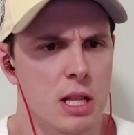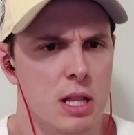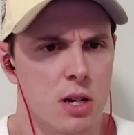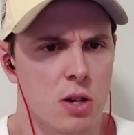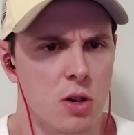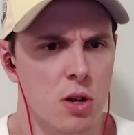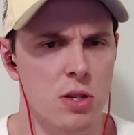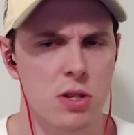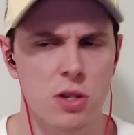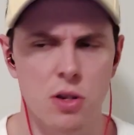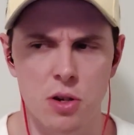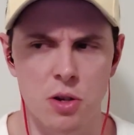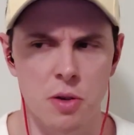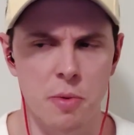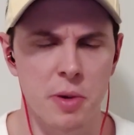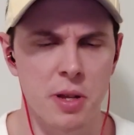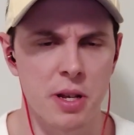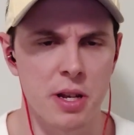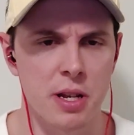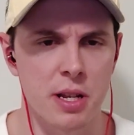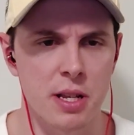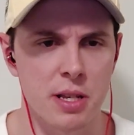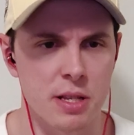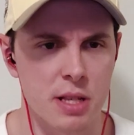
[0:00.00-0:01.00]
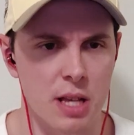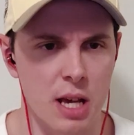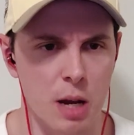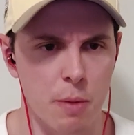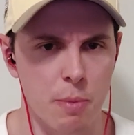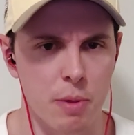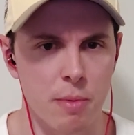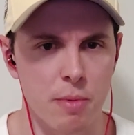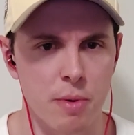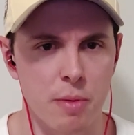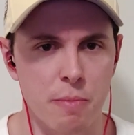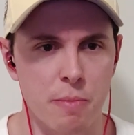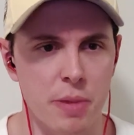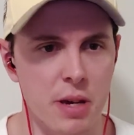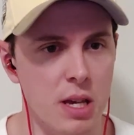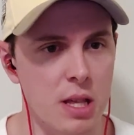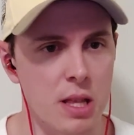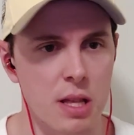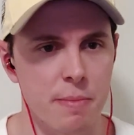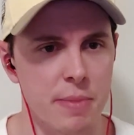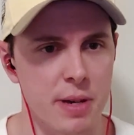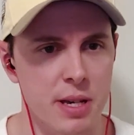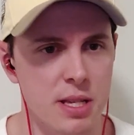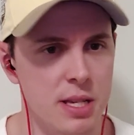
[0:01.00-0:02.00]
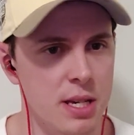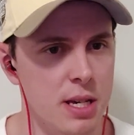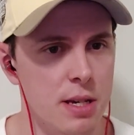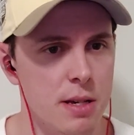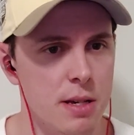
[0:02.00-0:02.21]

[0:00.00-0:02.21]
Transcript: Console community is like probably bigger than PC.